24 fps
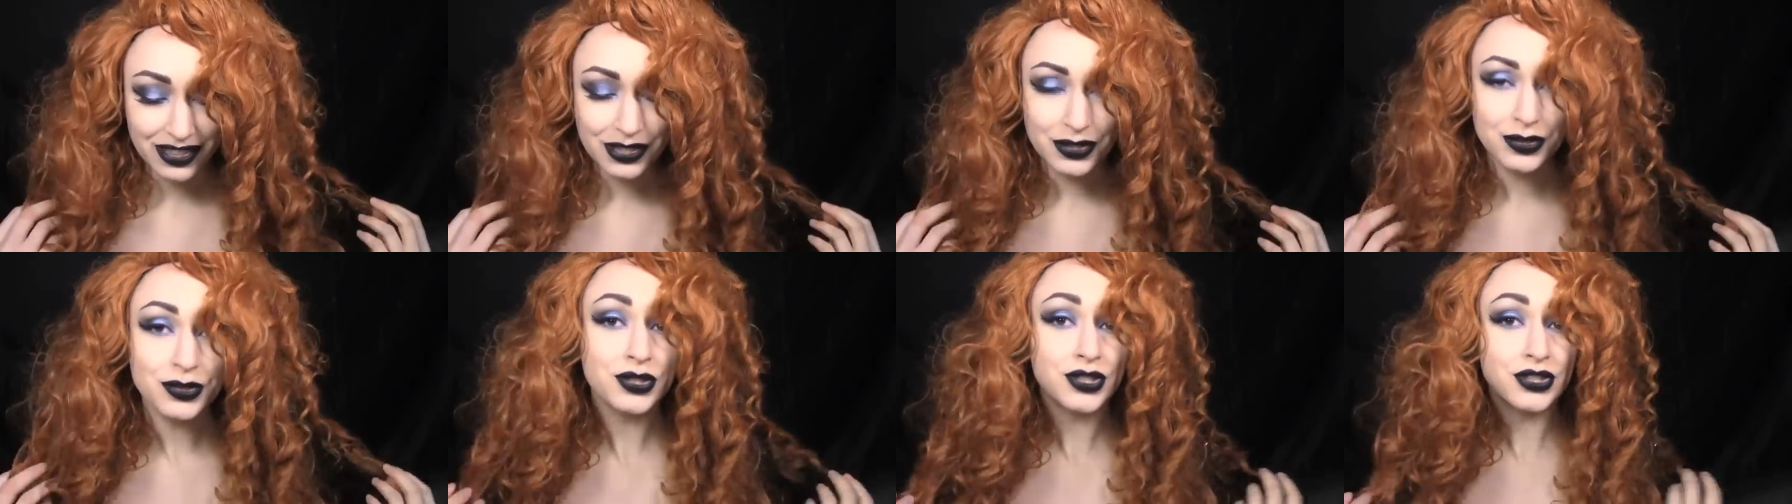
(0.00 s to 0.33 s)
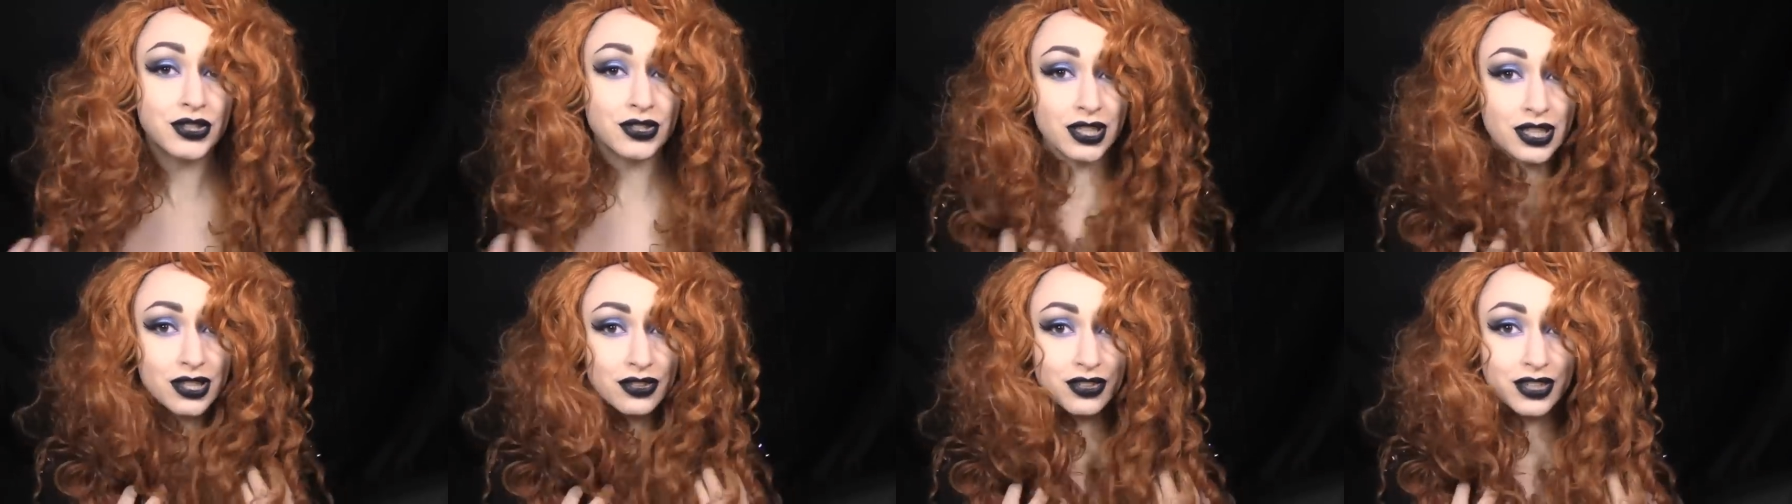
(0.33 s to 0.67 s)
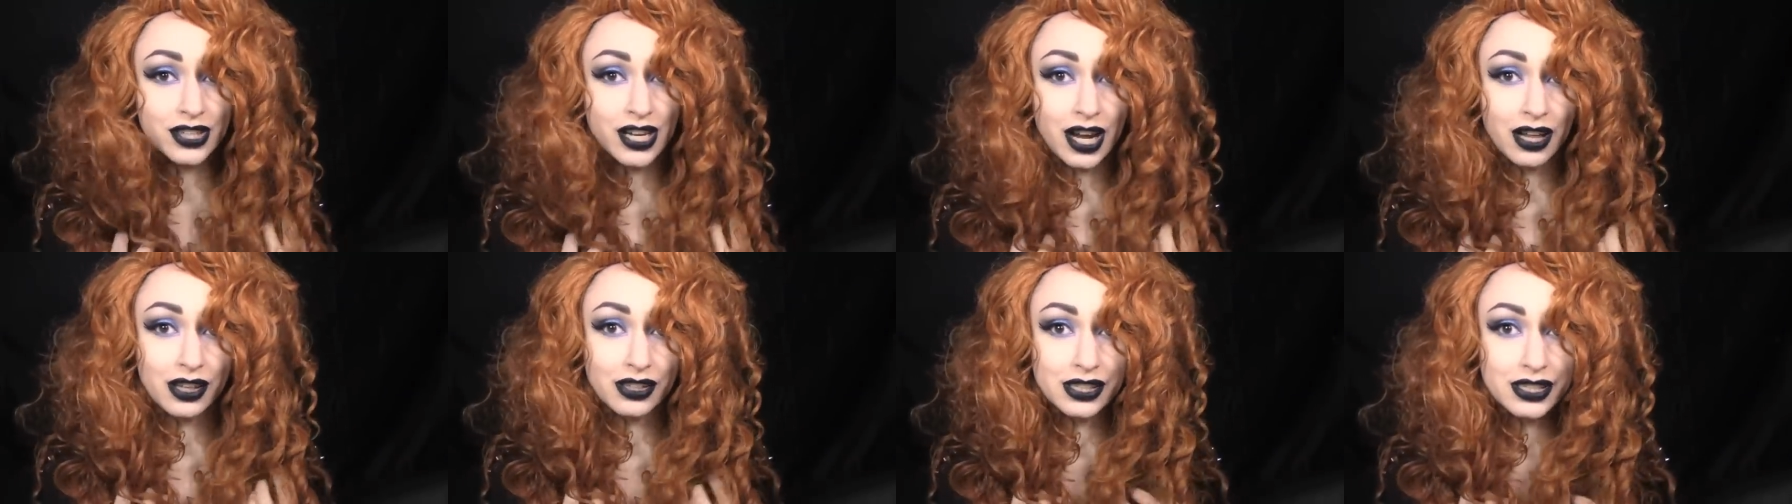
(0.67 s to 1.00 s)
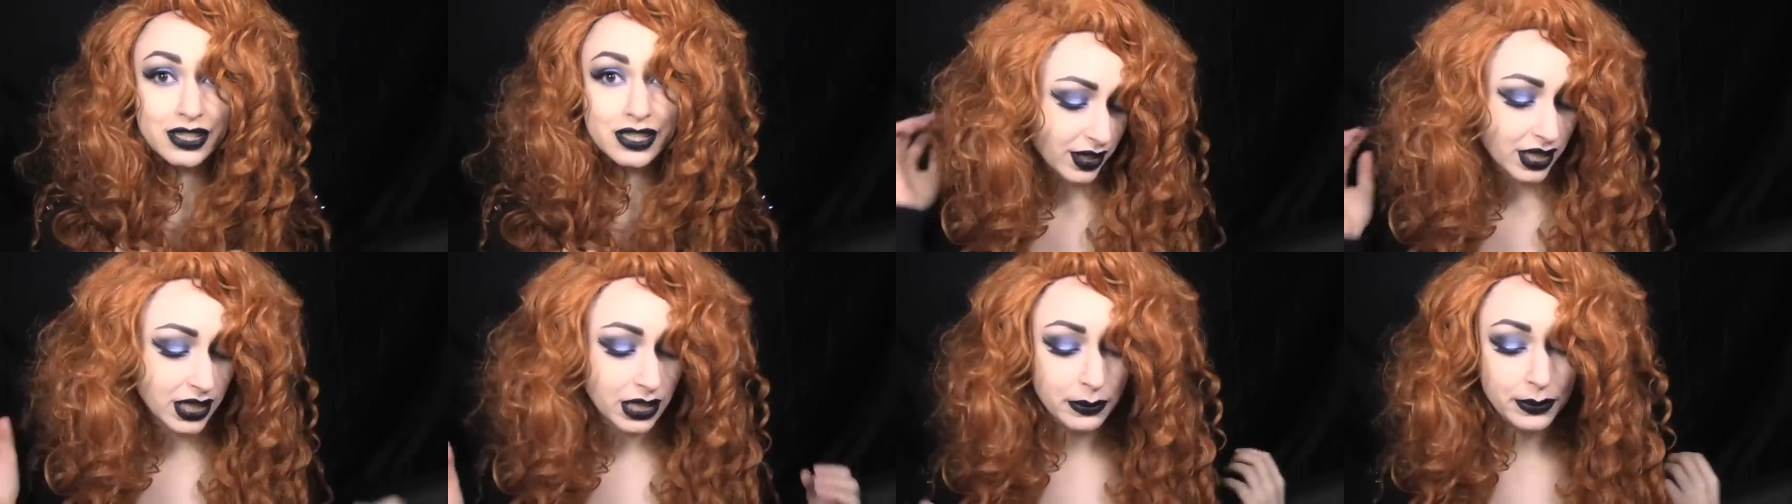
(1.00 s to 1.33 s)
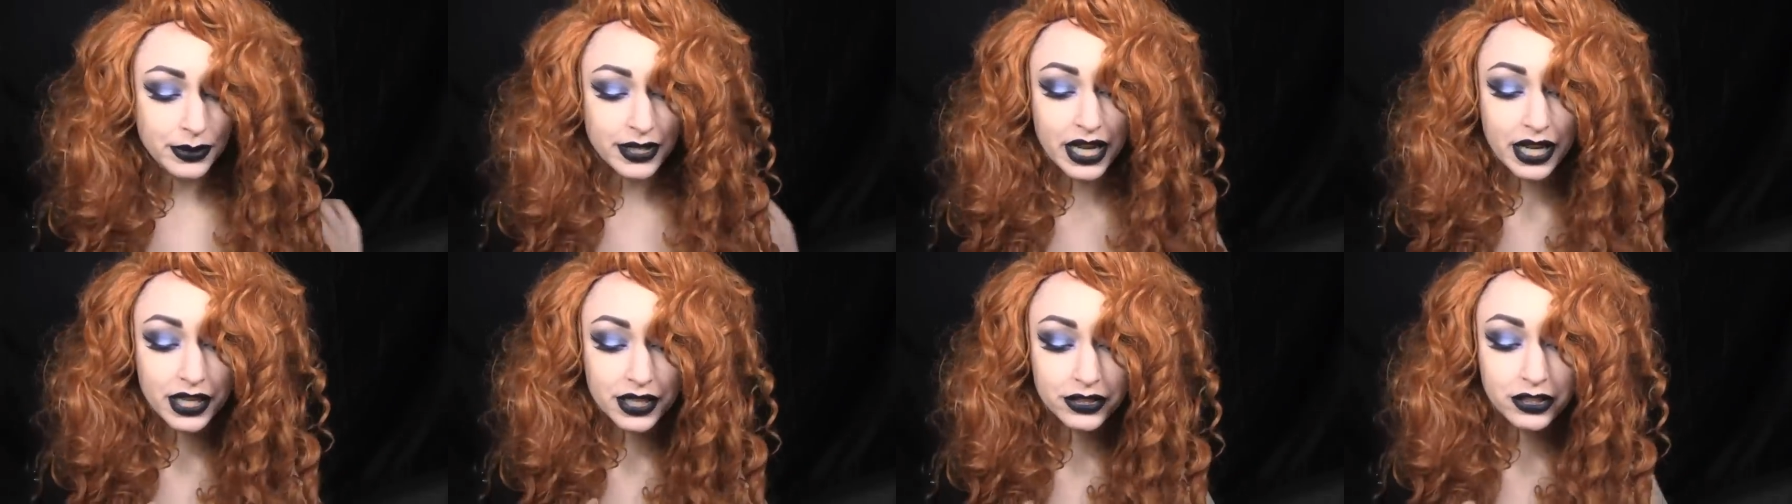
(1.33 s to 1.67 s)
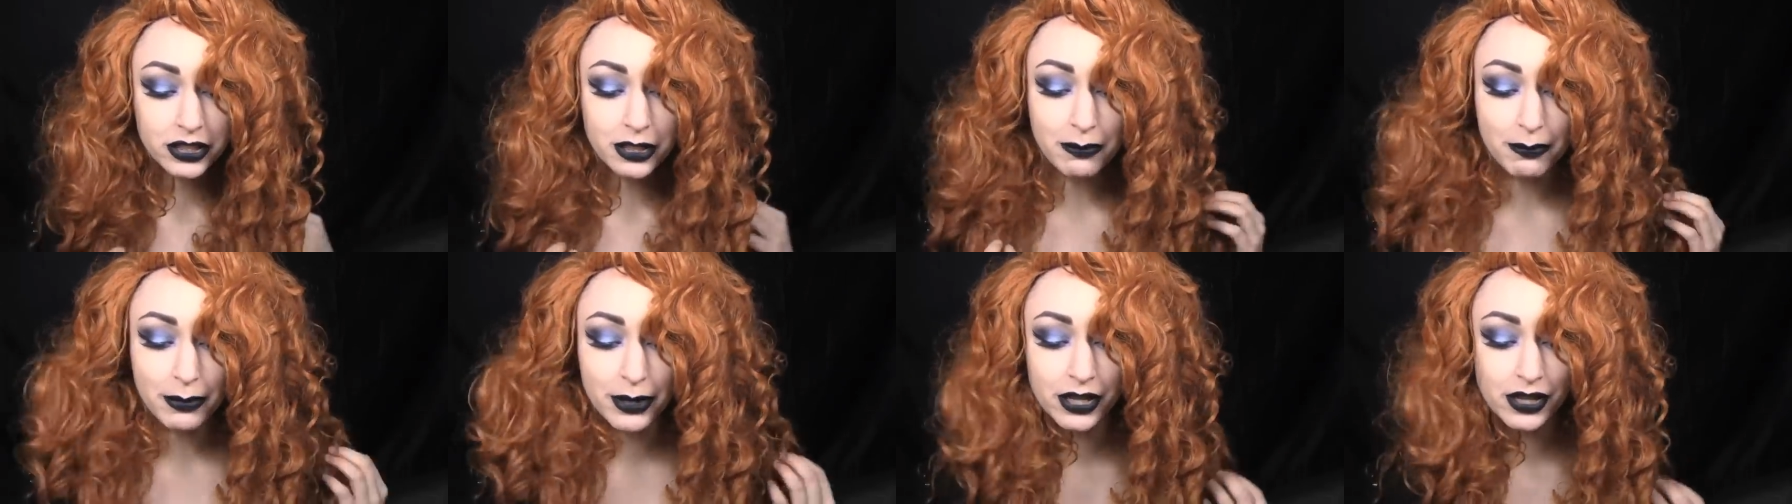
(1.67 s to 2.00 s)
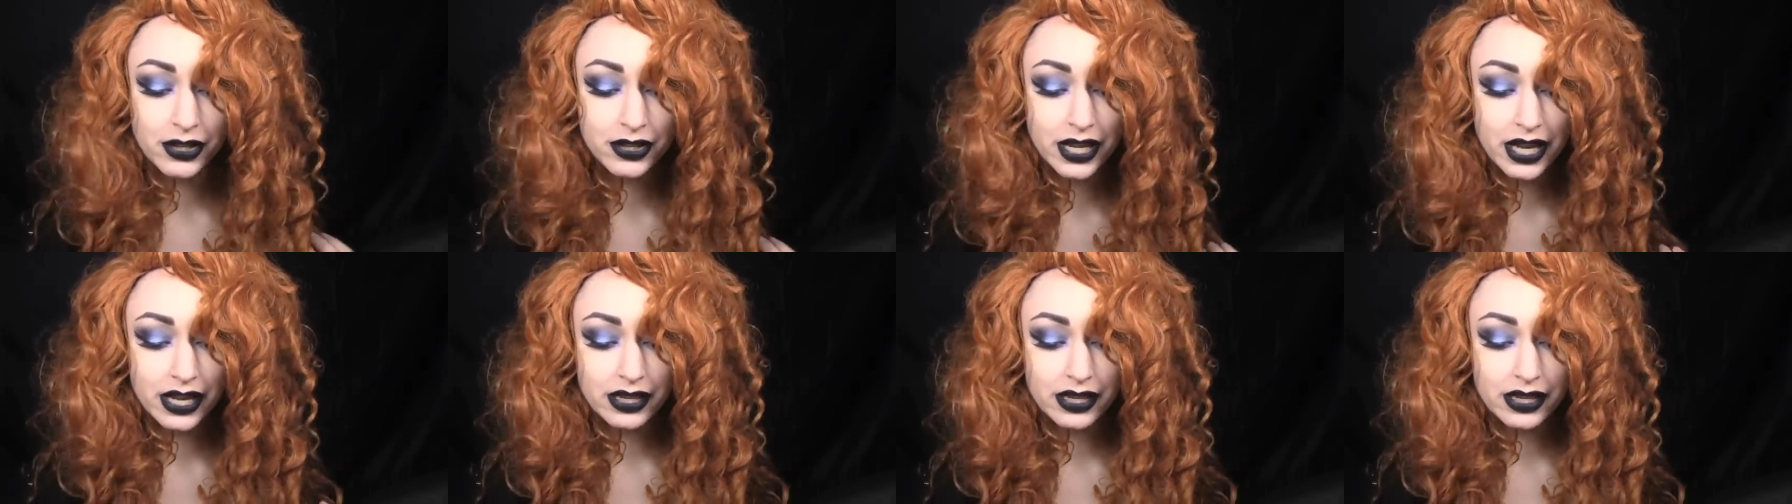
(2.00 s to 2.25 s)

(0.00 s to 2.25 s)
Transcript: this was thirty-three dollars, and it was actually billed